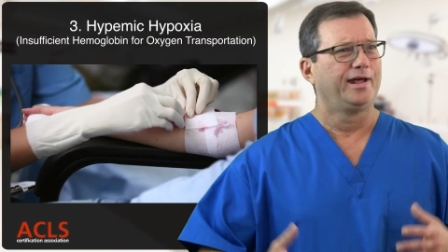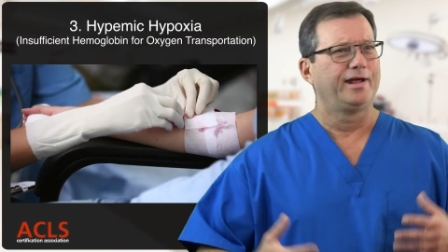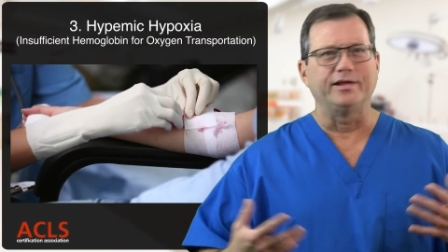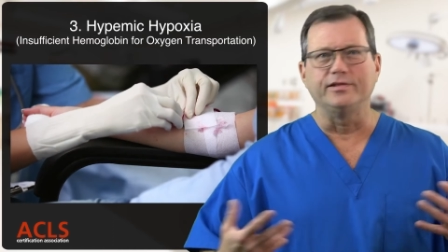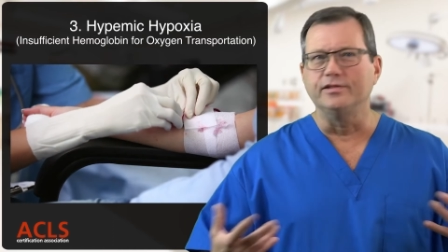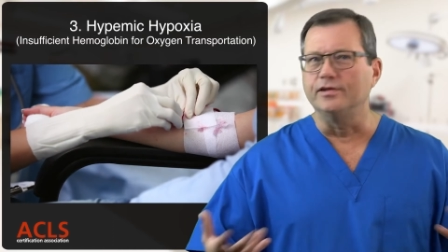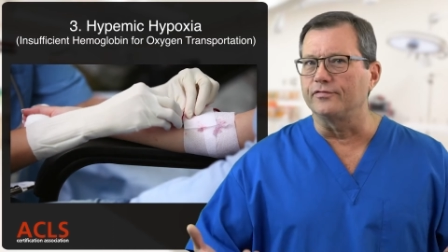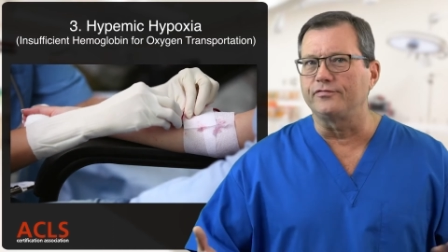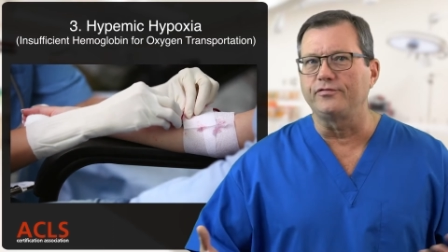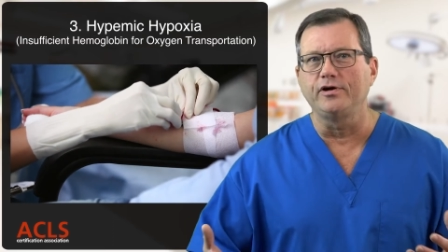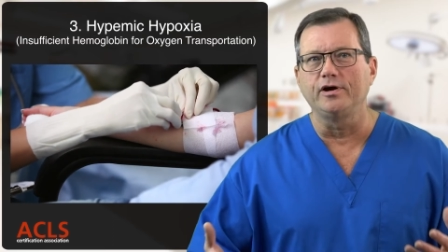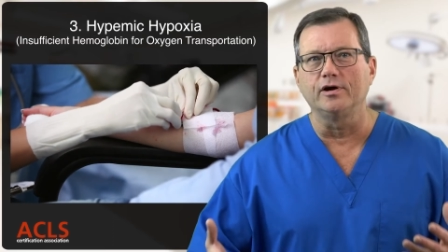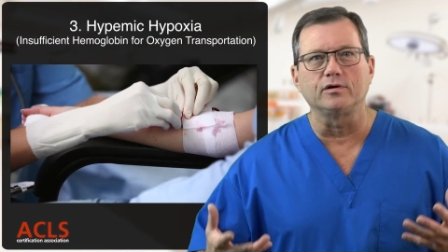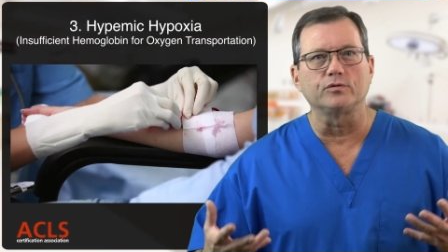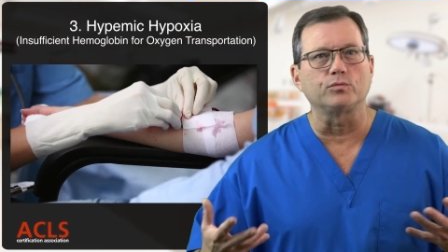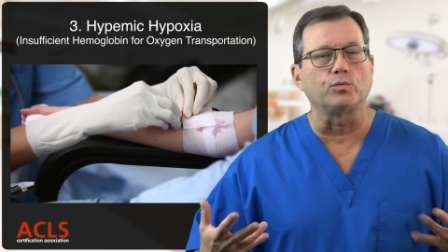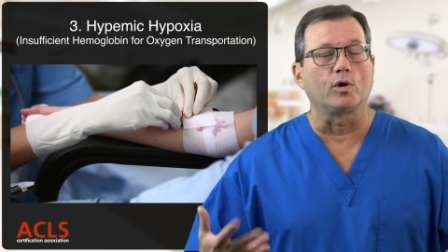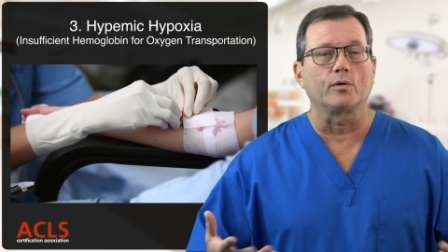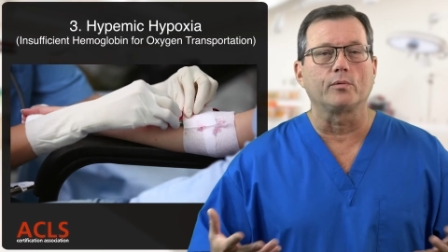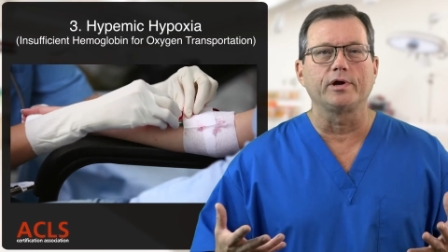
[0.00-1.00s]
In the
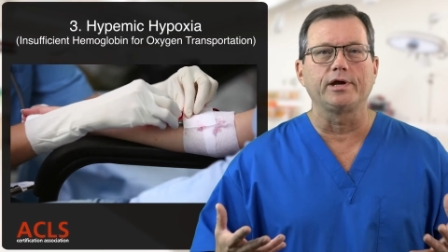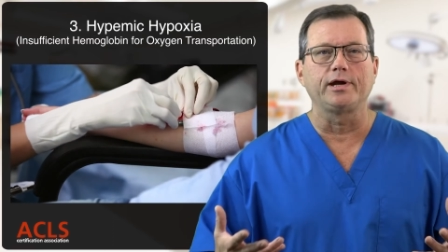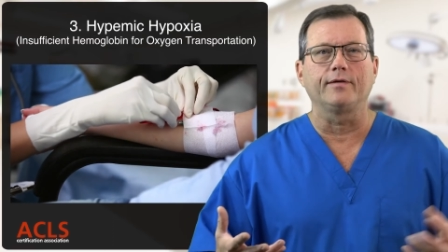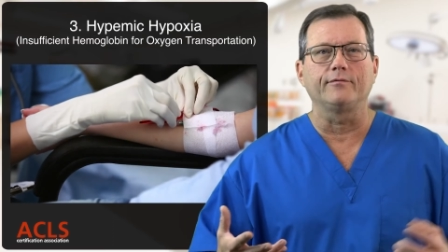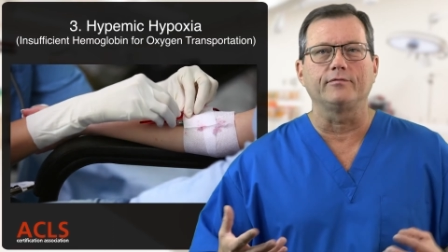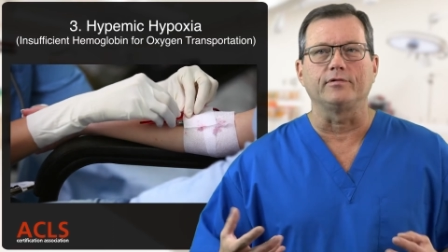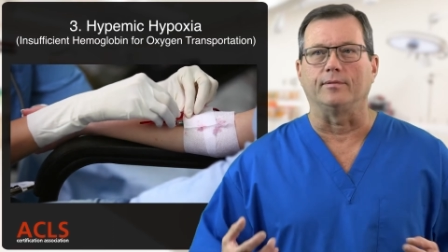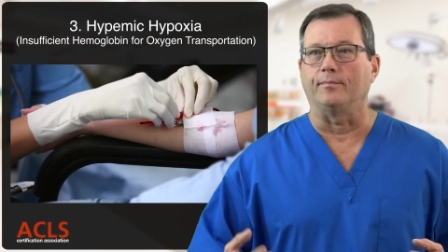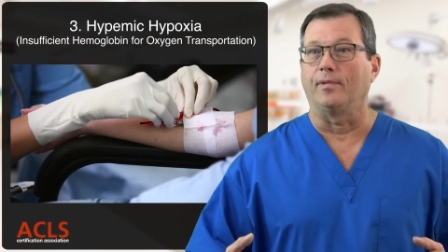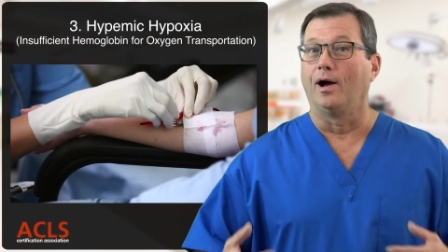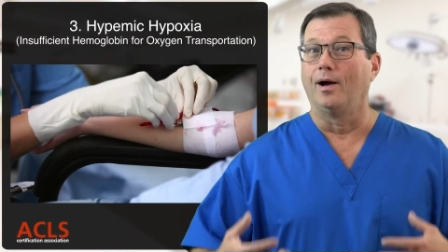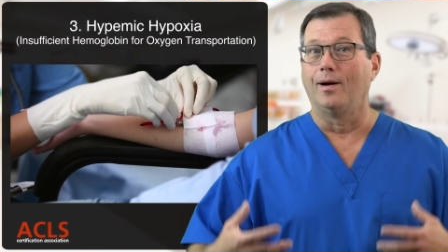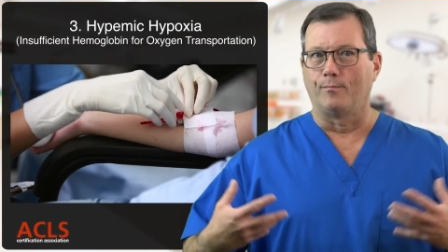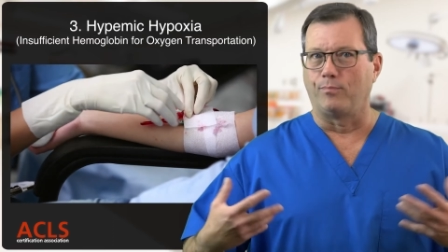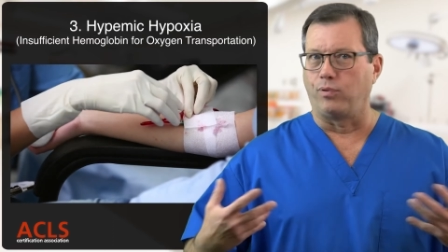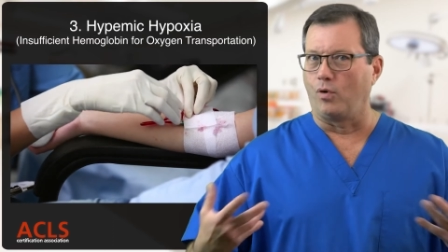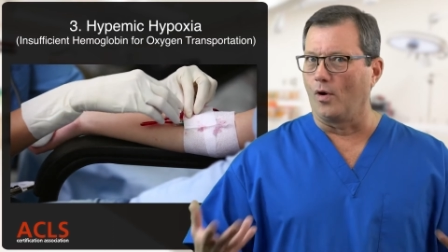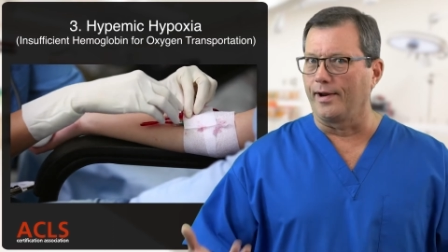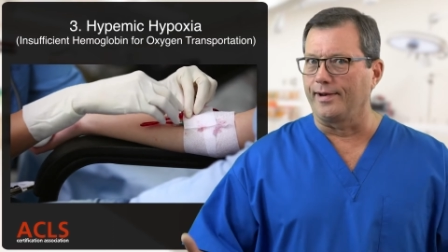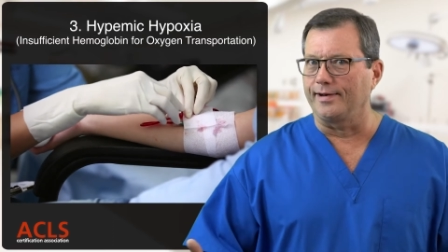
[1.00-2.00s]
field, what are we giving them? zero
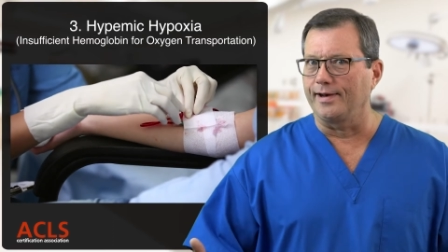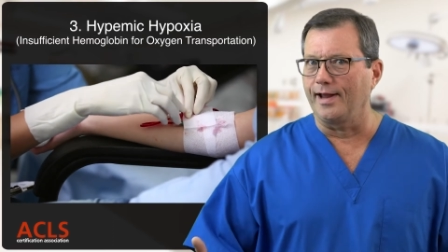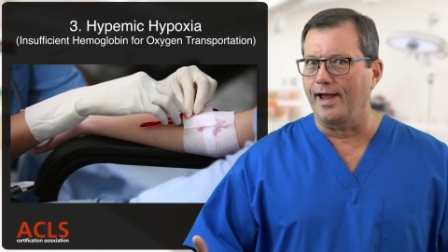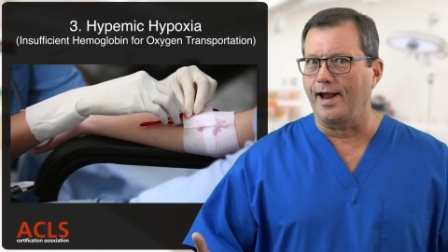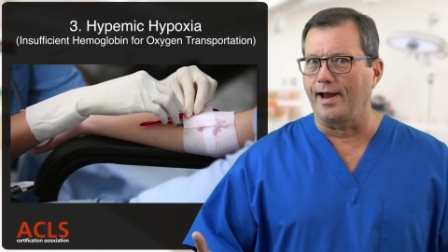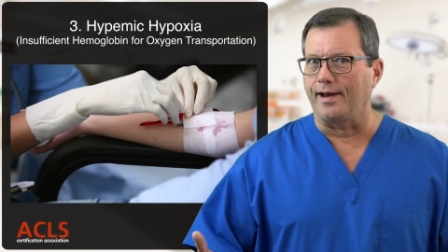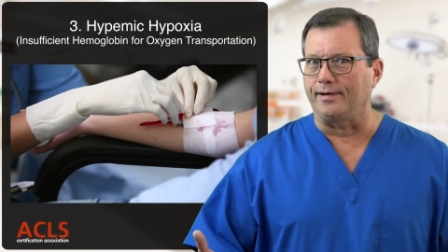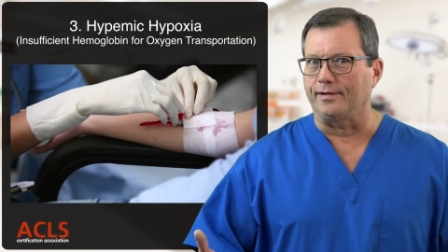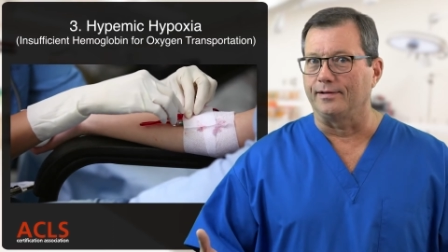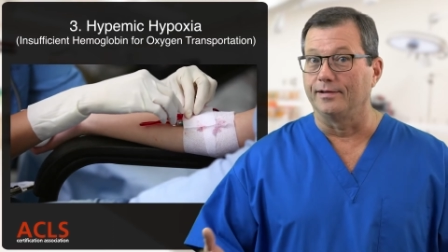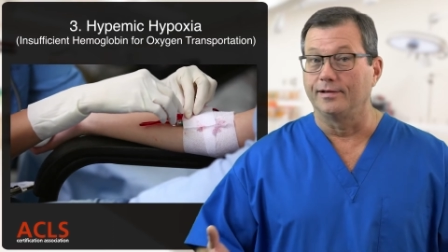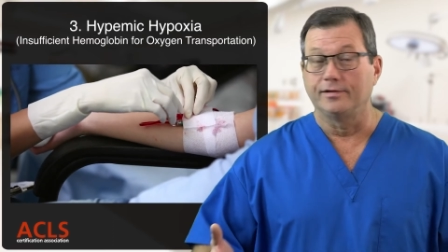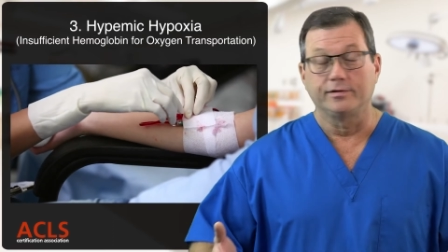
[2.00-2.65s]
point nine.